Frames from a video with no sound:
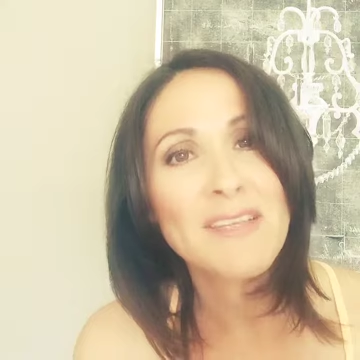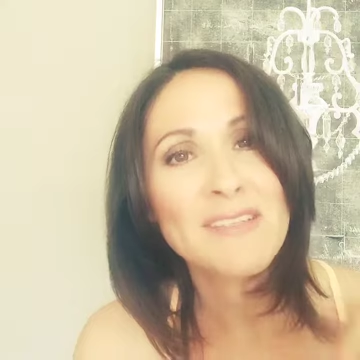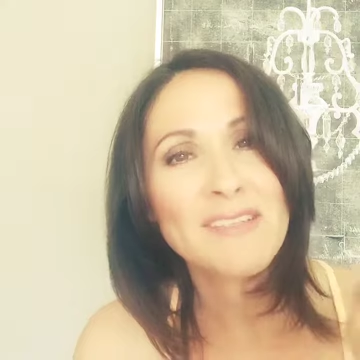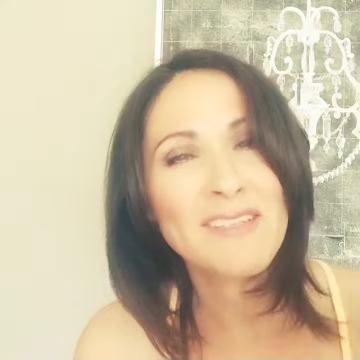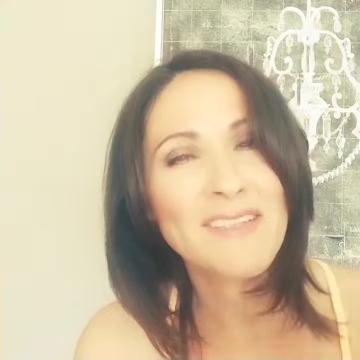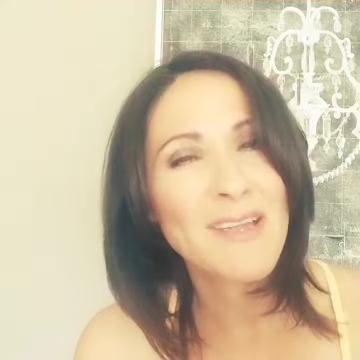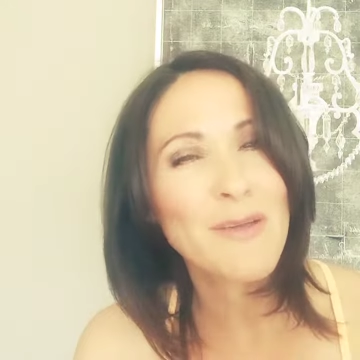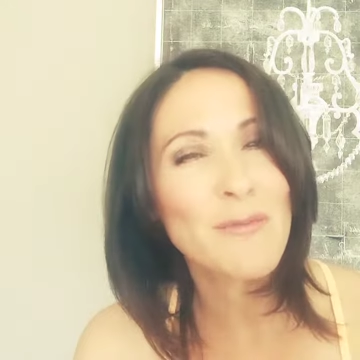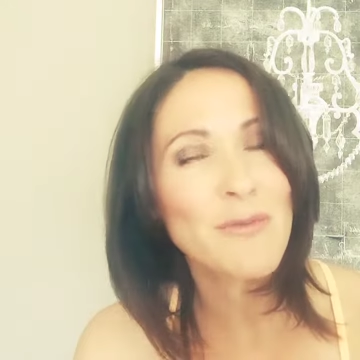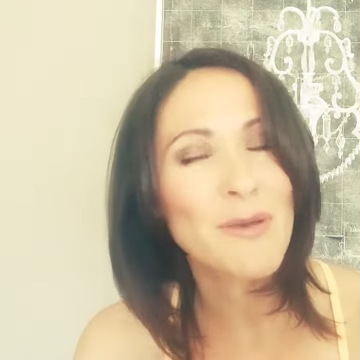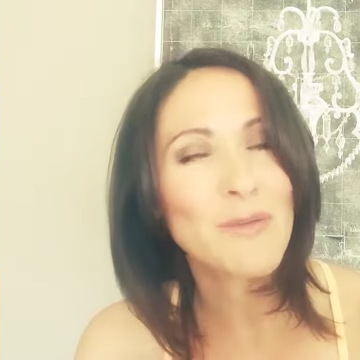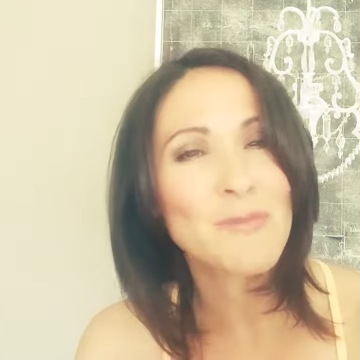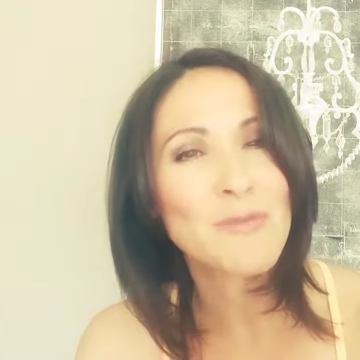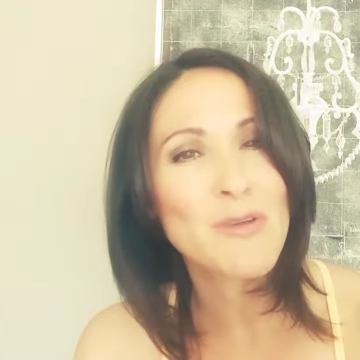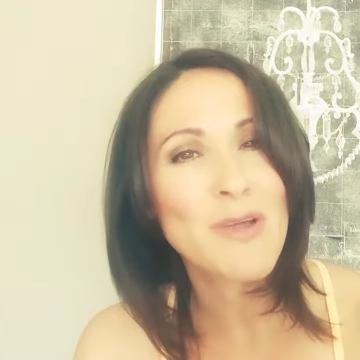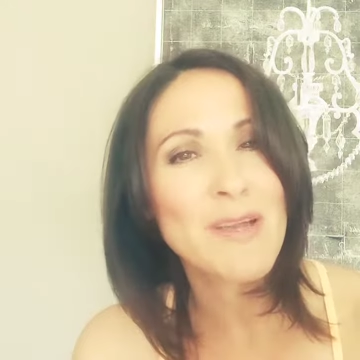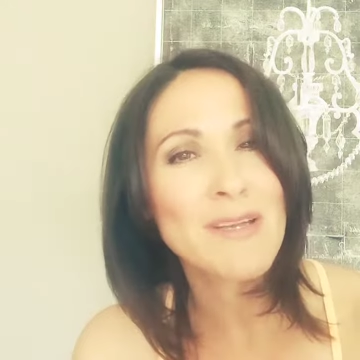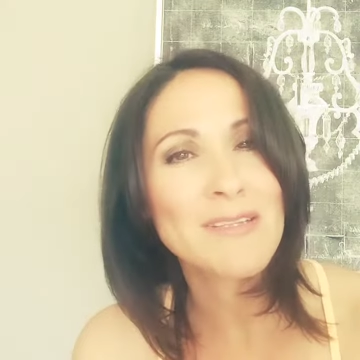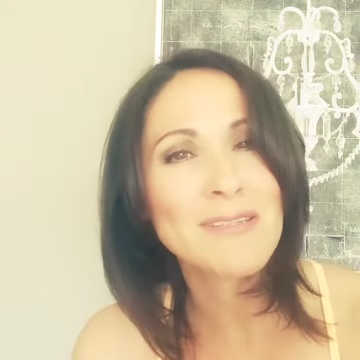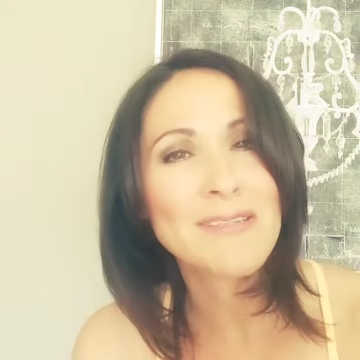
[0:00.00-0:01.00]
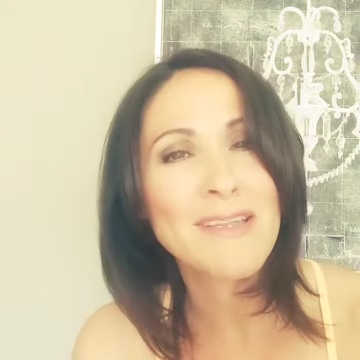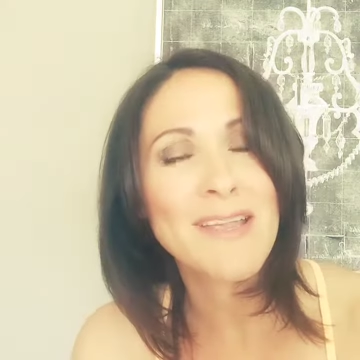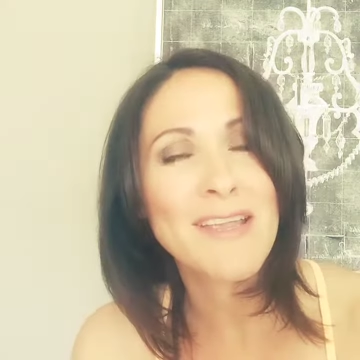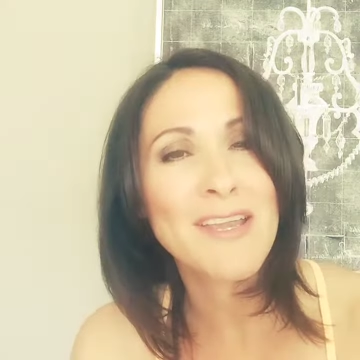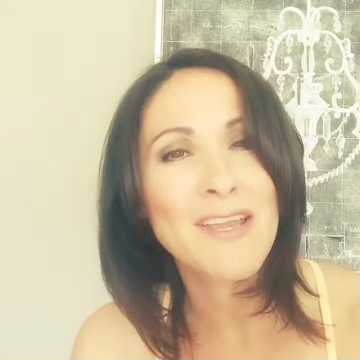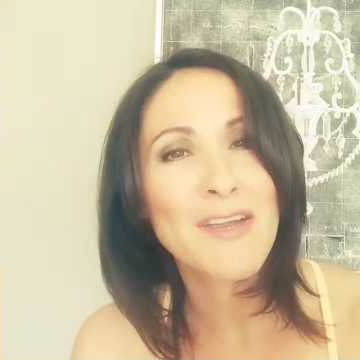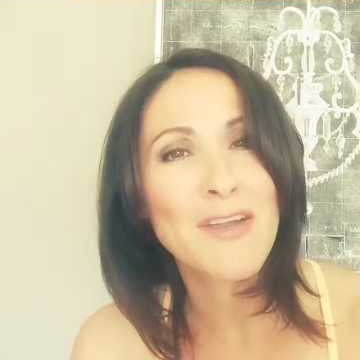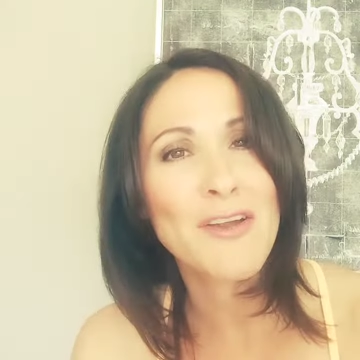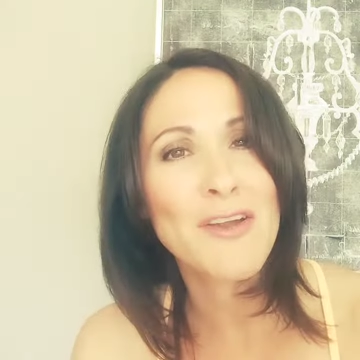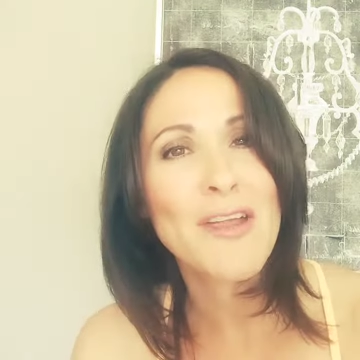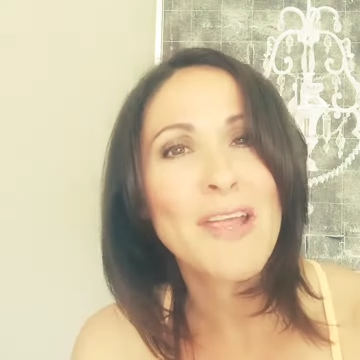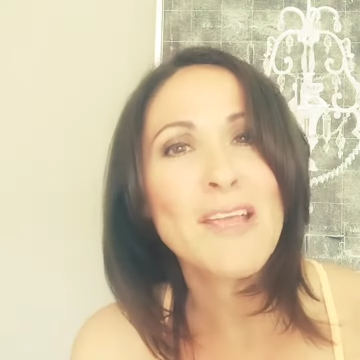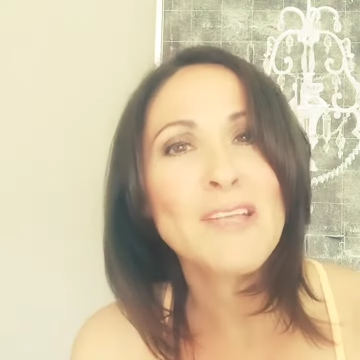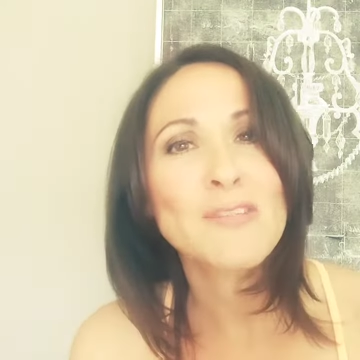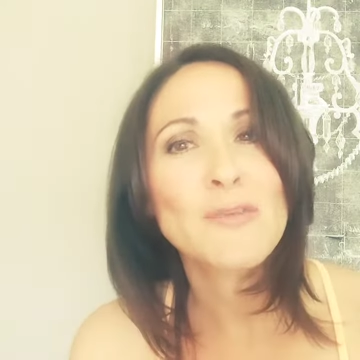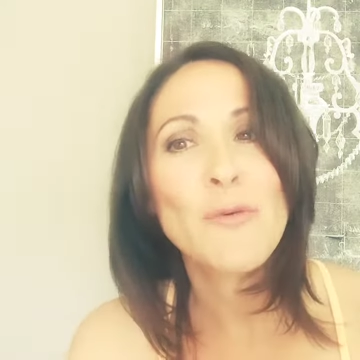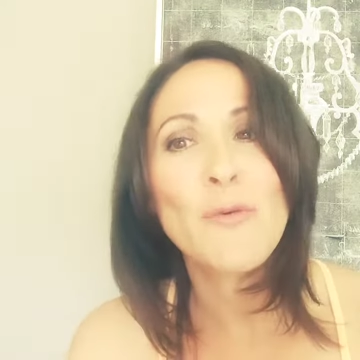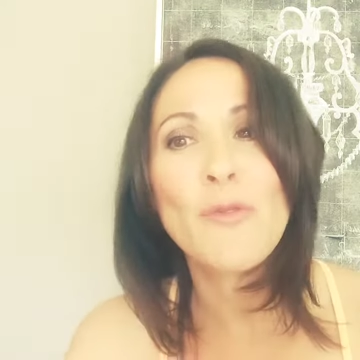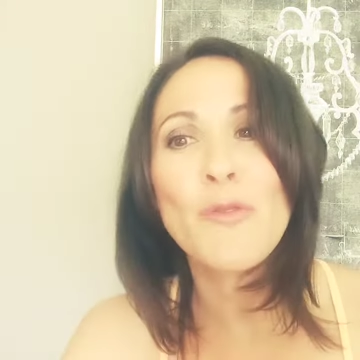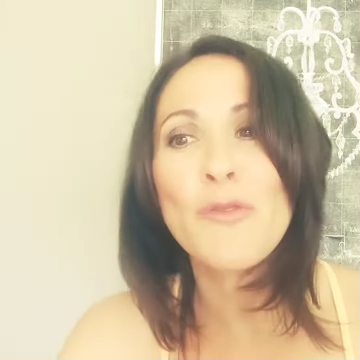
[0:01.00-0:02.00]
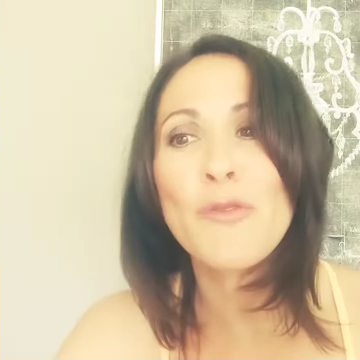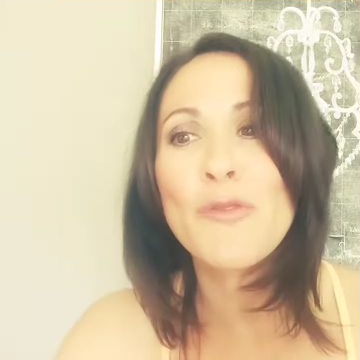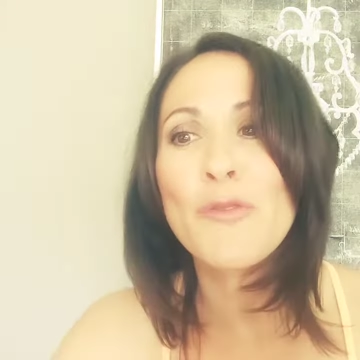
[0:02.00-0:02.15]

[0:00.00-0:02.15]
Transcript: Do you get what I'm trying to say here? So